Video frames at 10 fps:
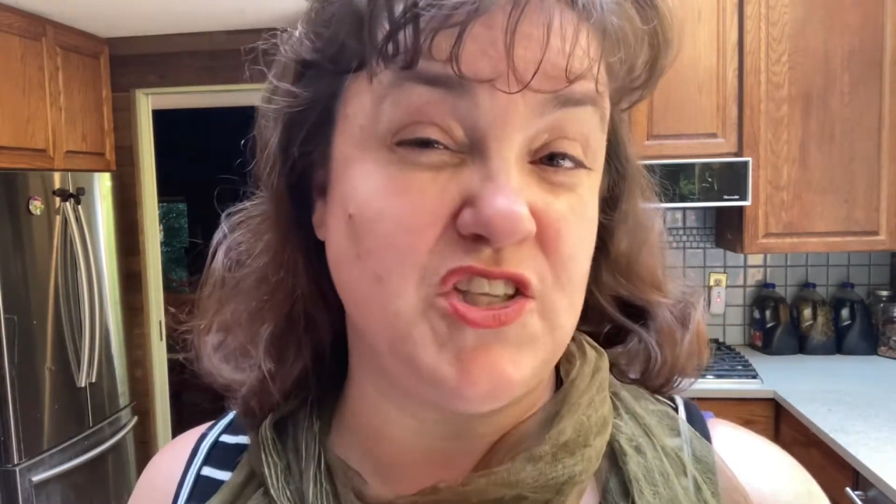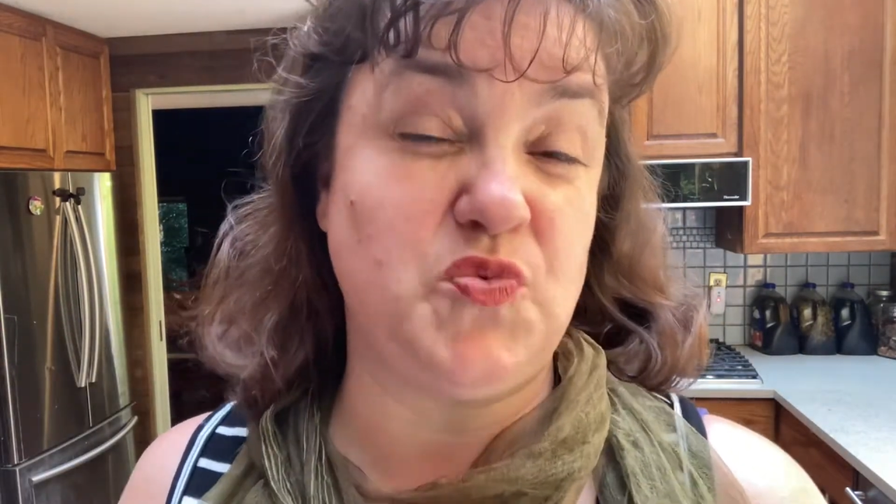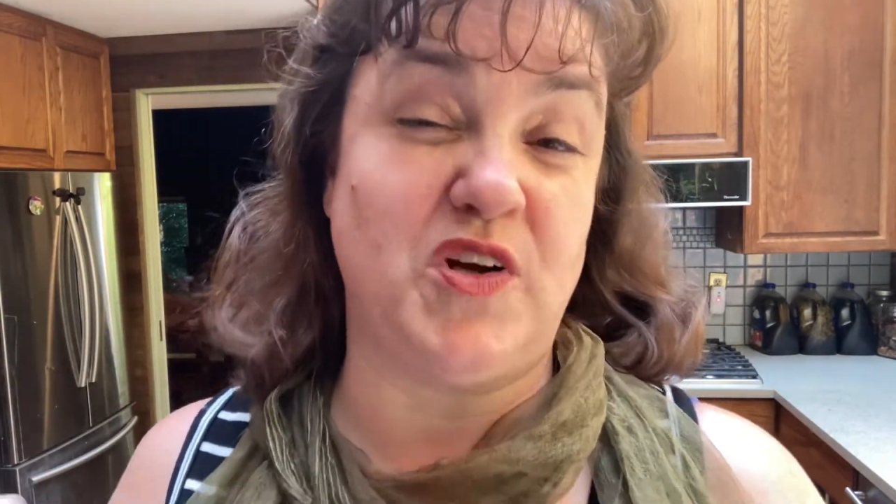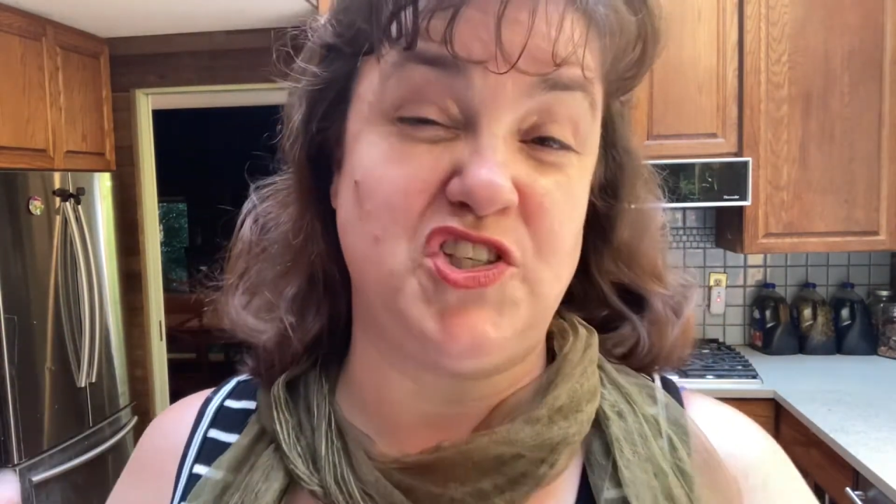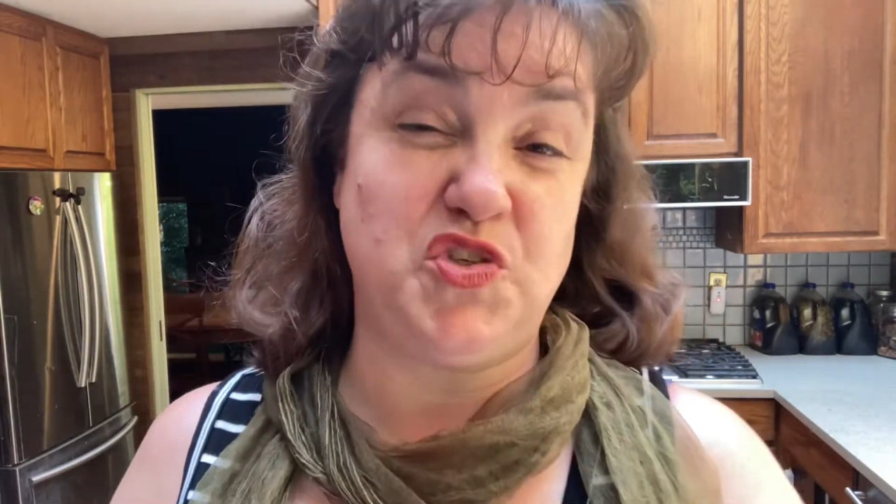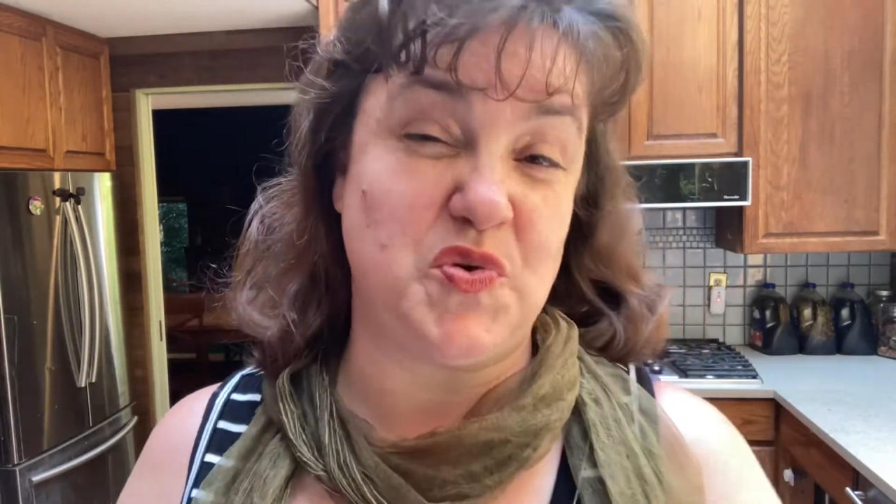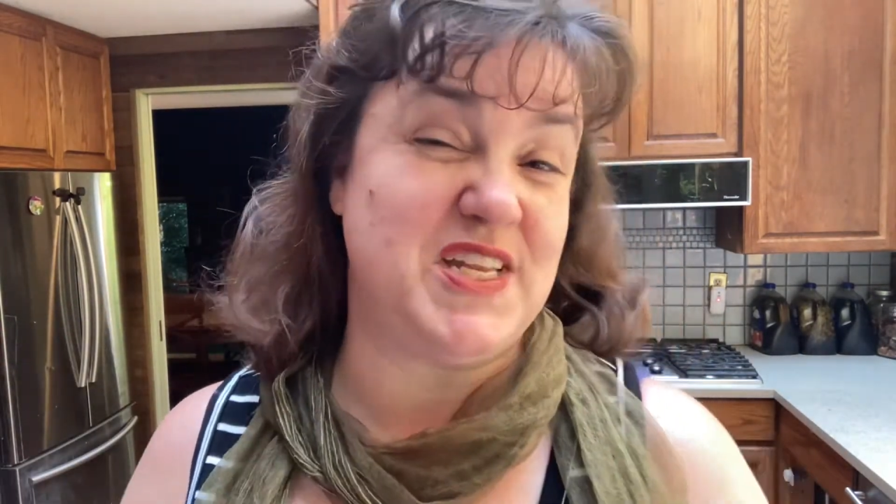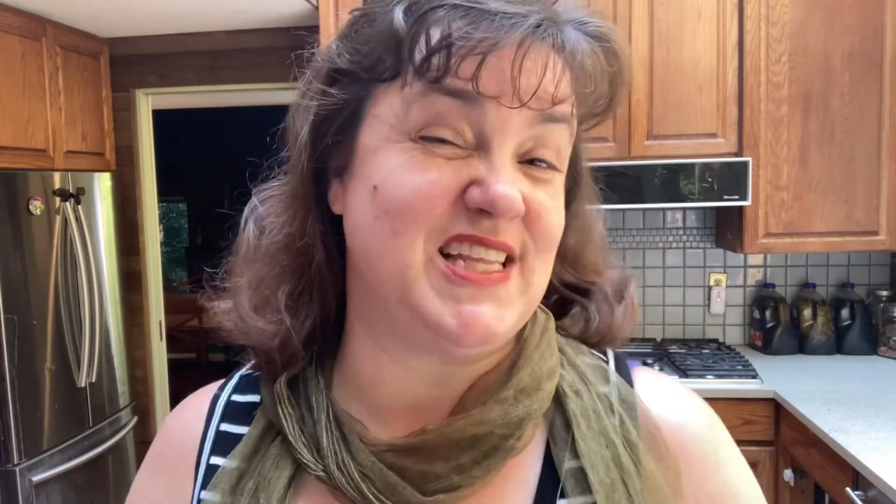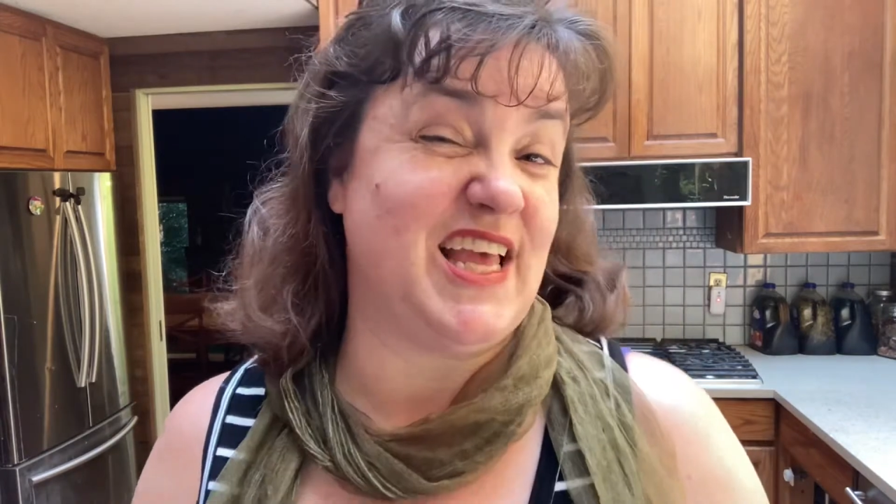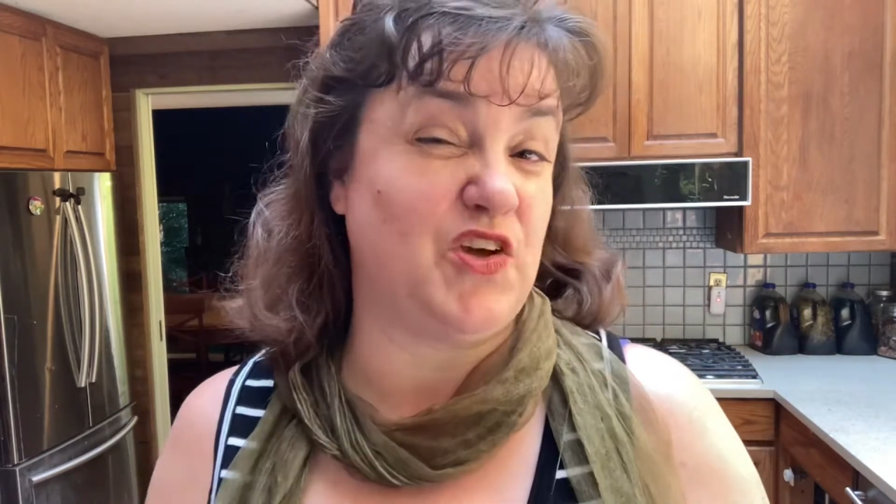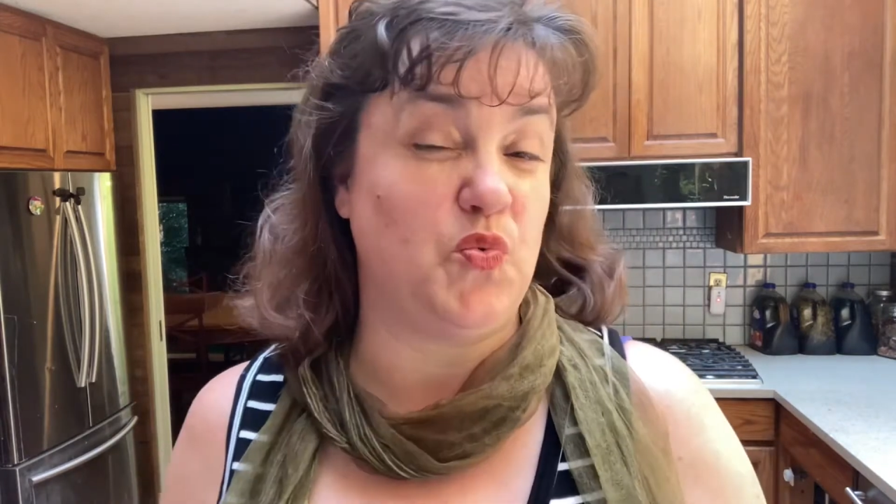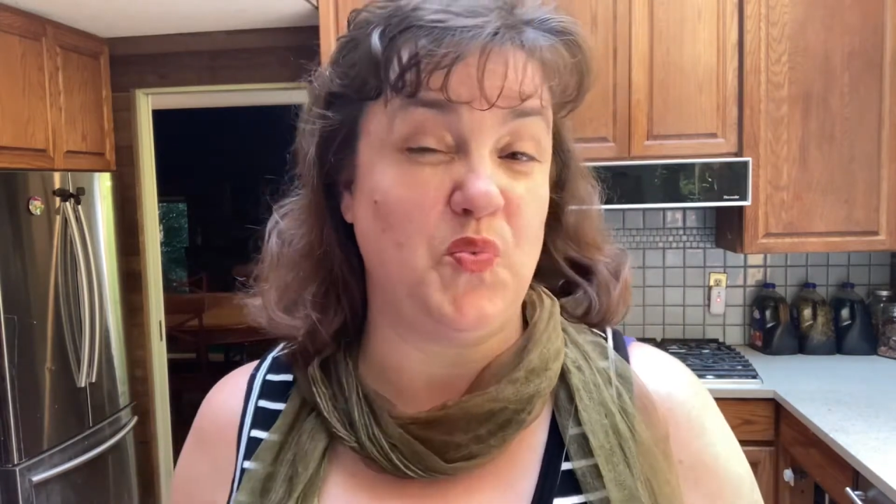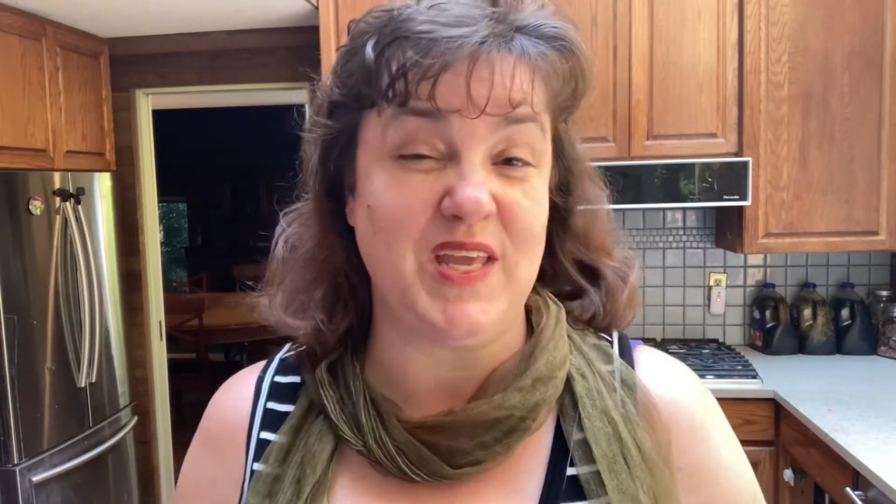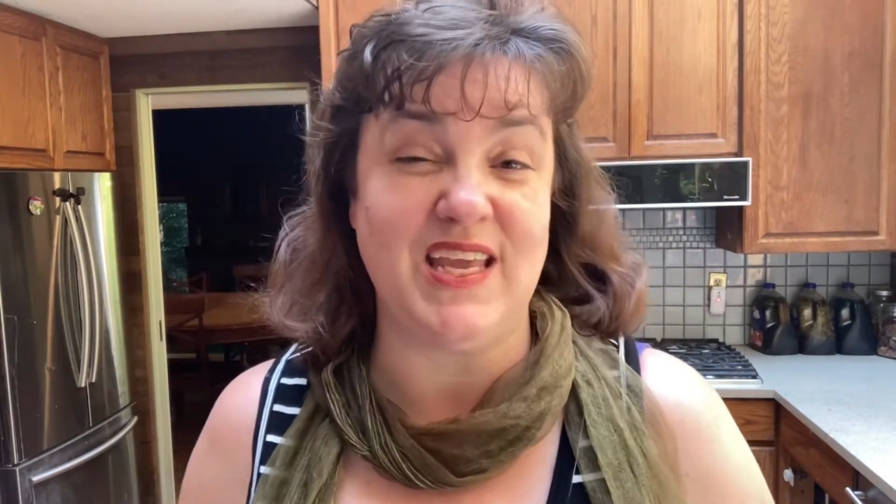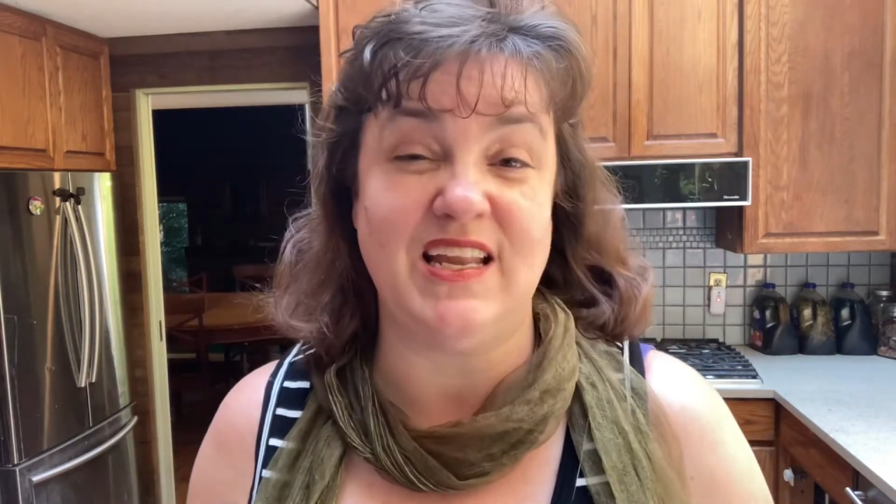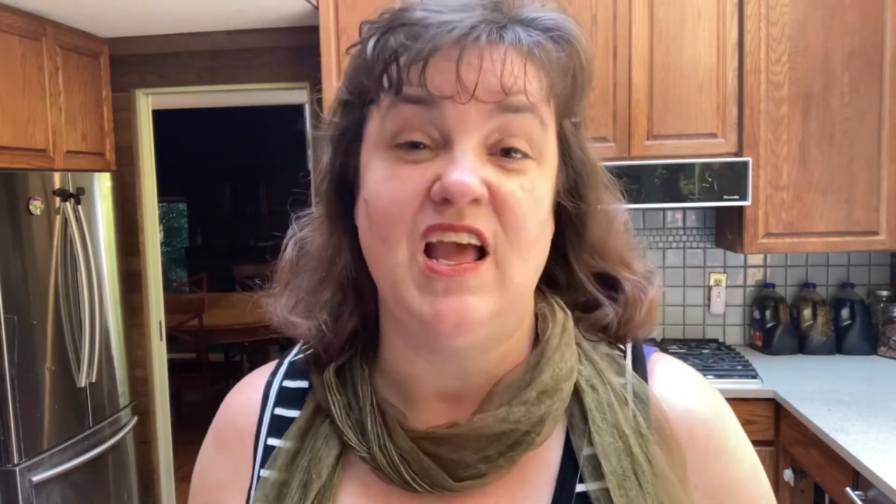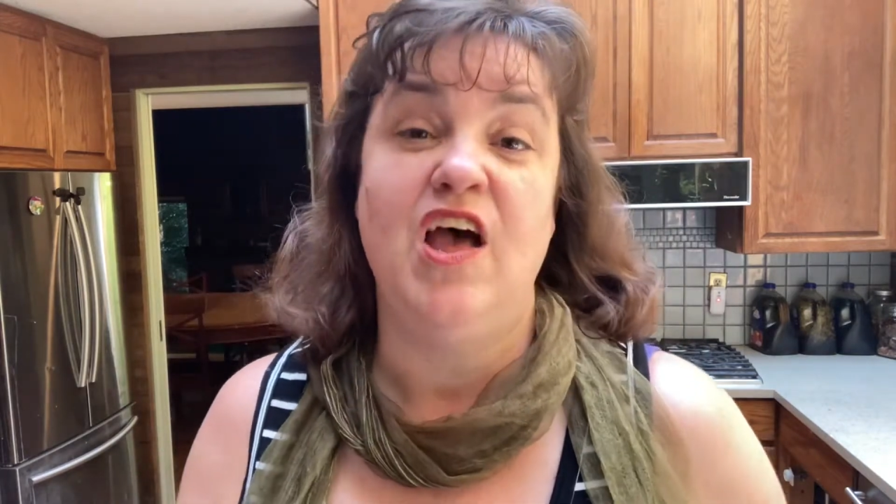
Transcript: where it's treated like a weed.